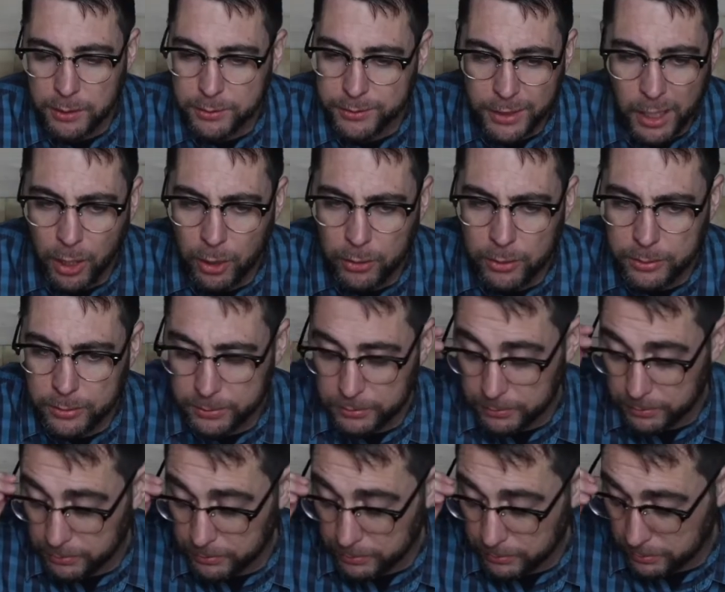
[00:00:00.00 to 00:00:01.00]
No.
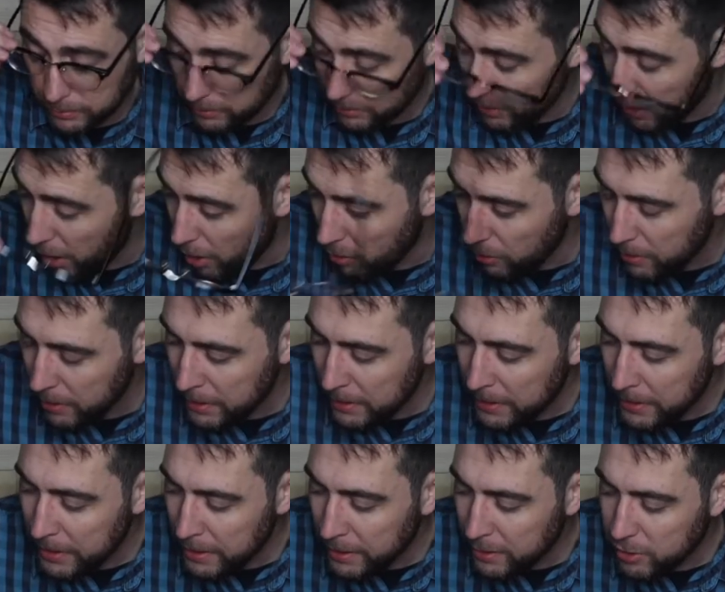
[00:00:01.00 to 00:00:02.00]

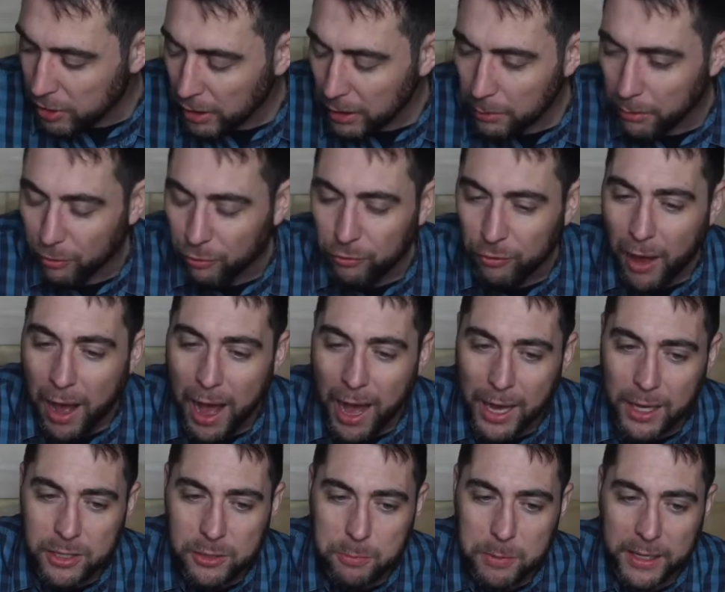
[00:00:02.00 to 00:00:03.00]
He's calling him a
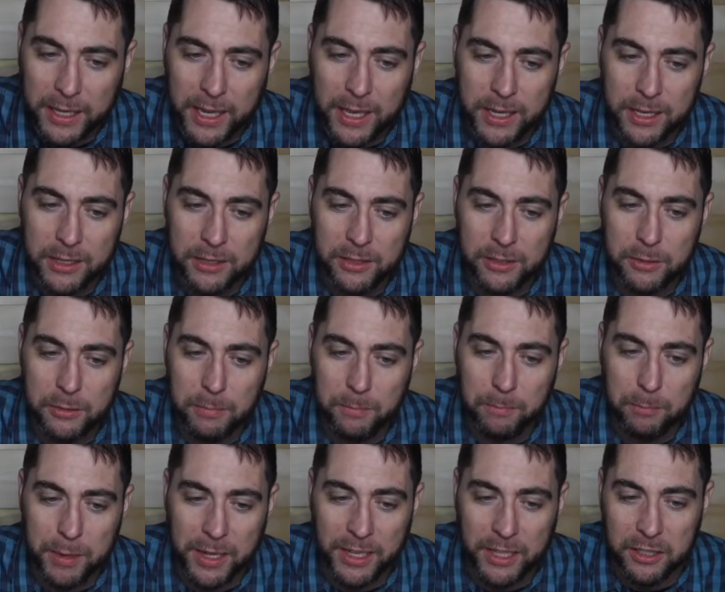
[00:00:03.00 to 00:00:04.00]
fox because
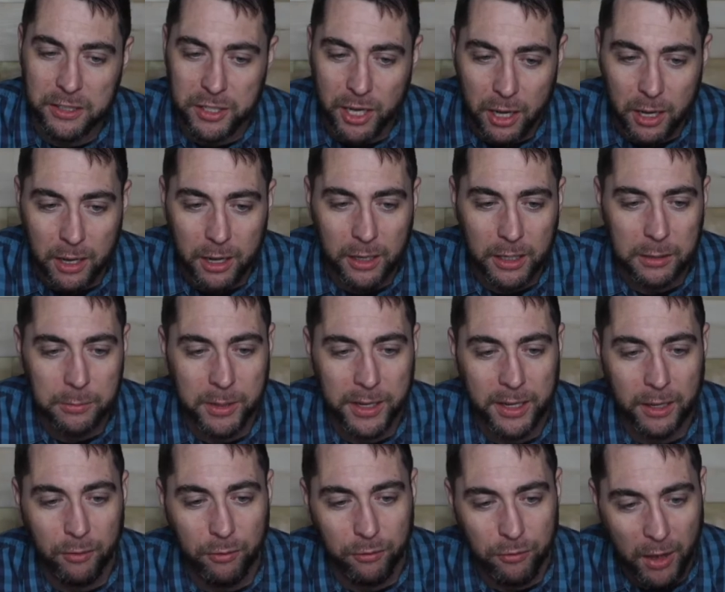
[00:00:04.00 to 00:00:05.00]
being a dog and
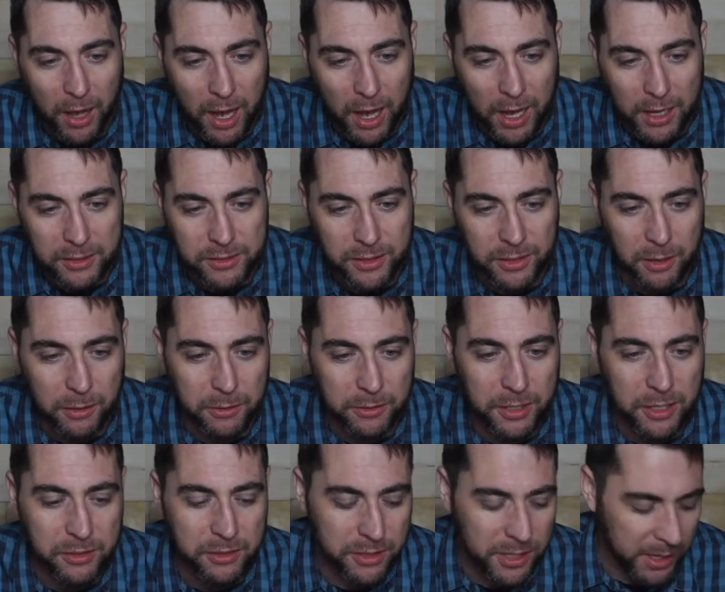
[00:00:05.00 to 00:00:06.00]
being a fox and other
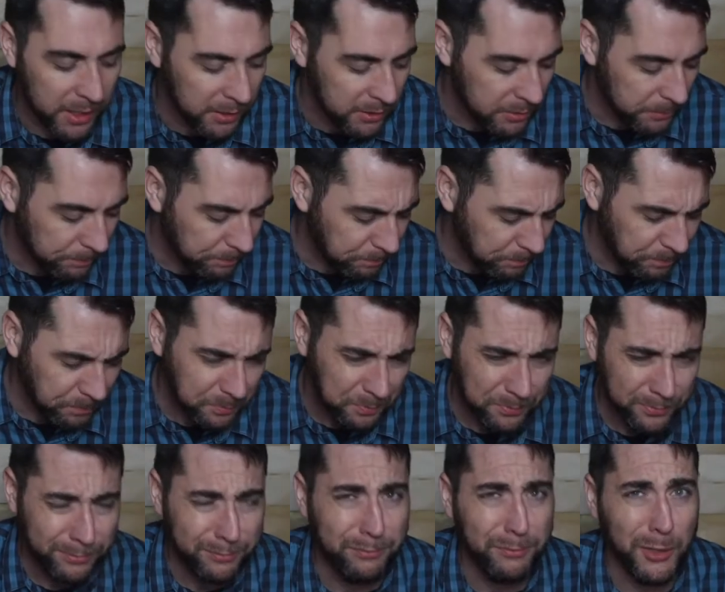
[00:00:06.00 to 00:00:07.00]
such things
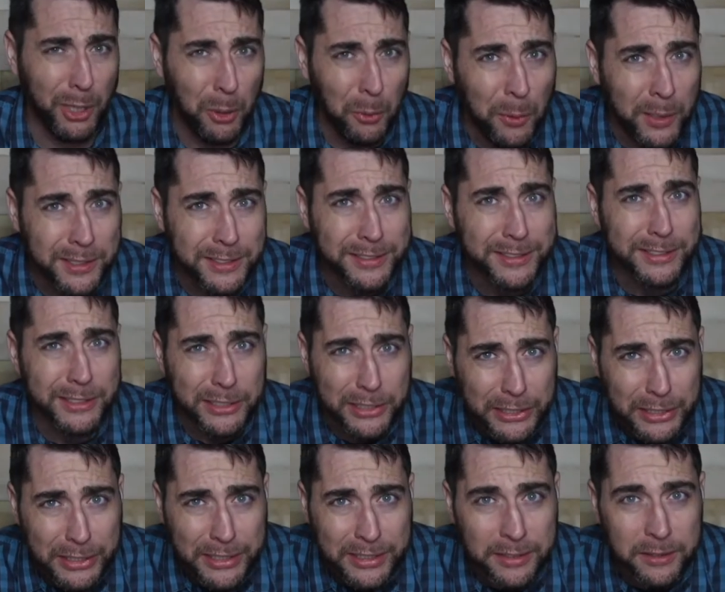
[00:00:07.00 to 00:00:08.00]
wasn't
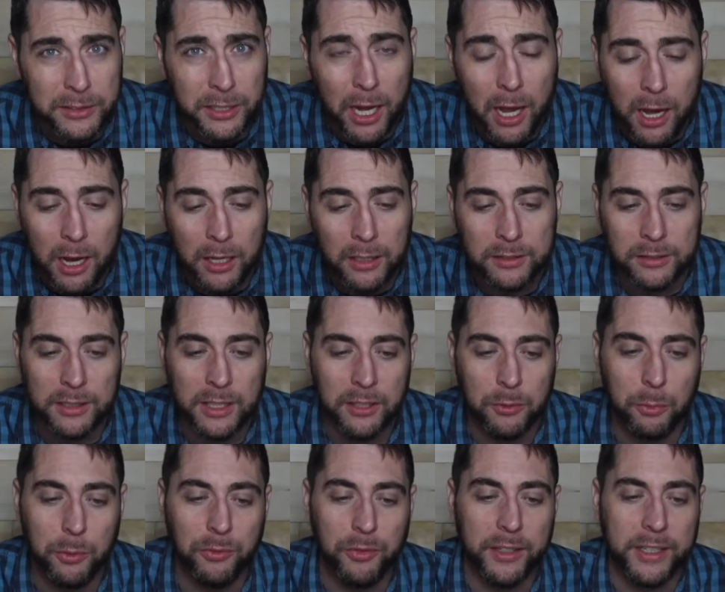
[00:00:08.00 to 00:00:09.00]
good. Dogs,
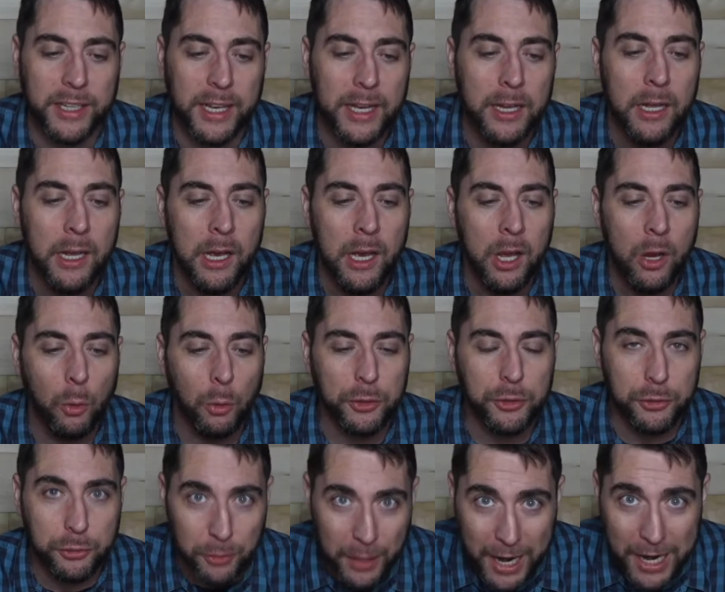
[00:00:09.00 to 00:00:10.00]
lest we forget, were
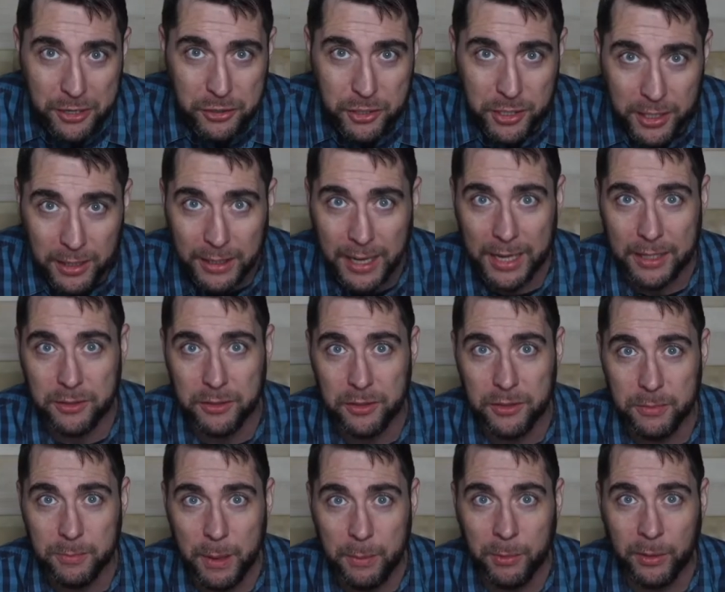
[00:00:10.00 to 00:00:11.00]
trash
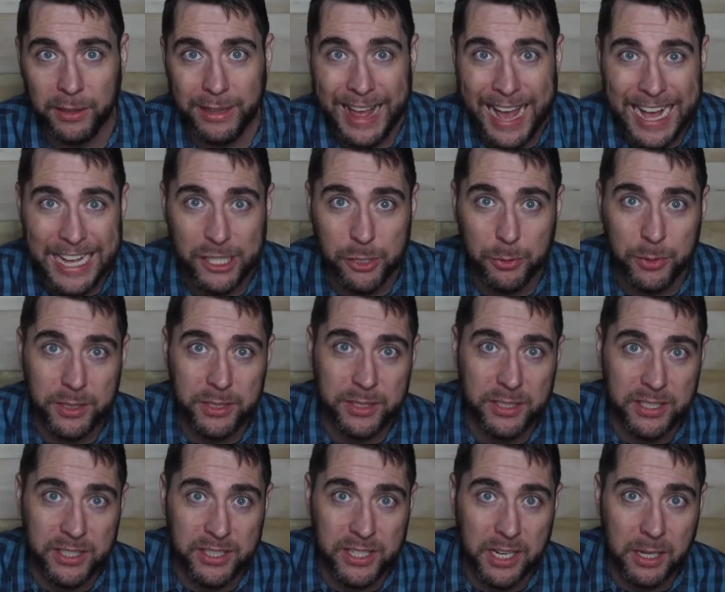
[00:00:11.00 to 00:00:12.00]
collectors. Remember Lazarus,
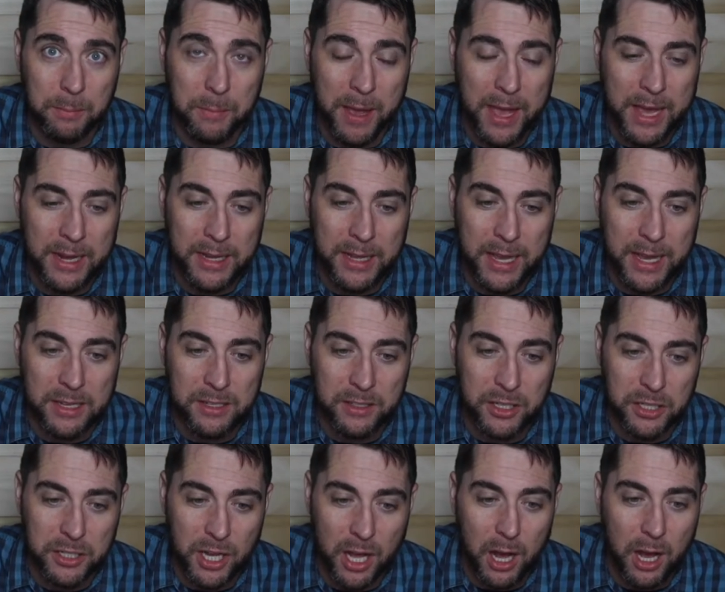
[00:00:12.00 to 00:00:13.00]
the sick man? He has the
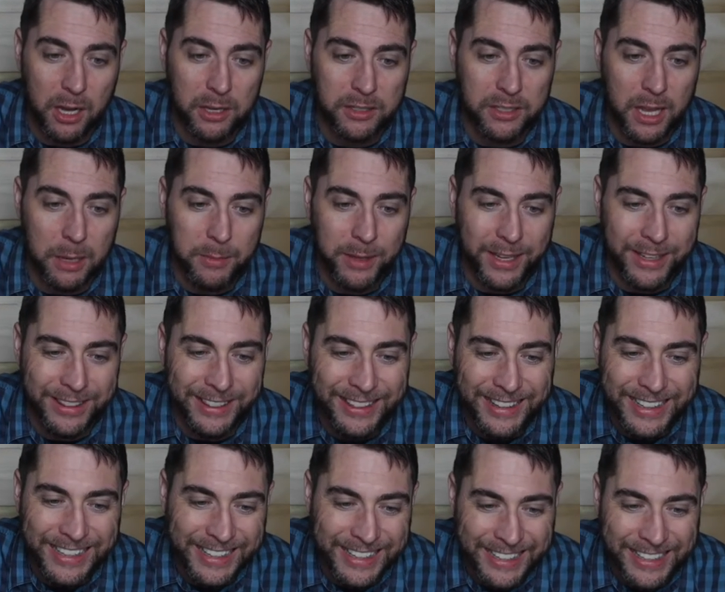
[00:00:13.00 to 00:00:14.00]
dogs coming and
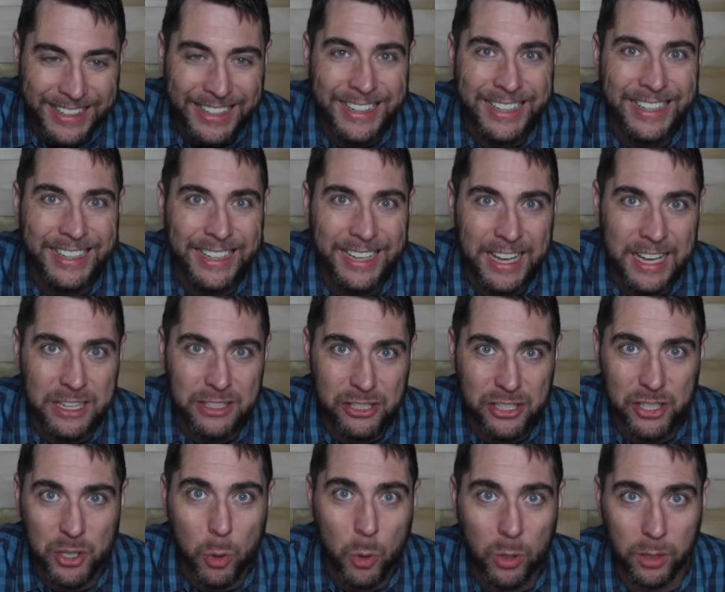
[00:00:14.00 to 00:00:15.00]
licking his
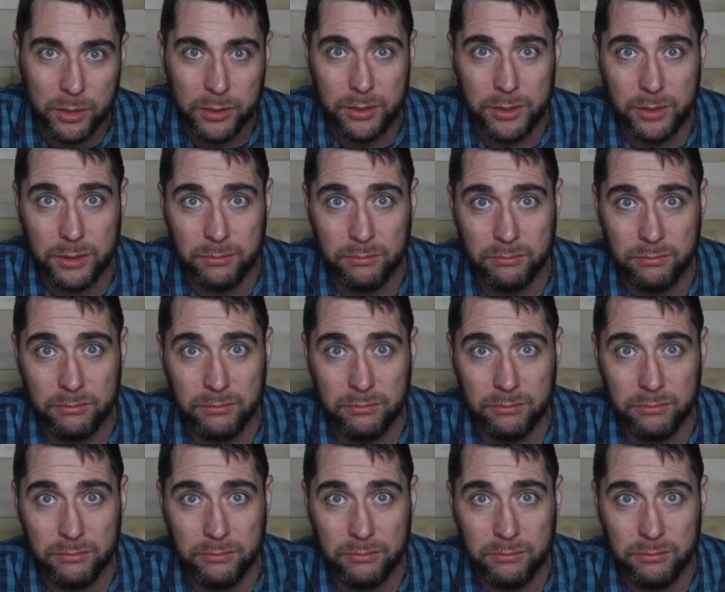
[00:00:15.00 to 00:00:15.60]
sores.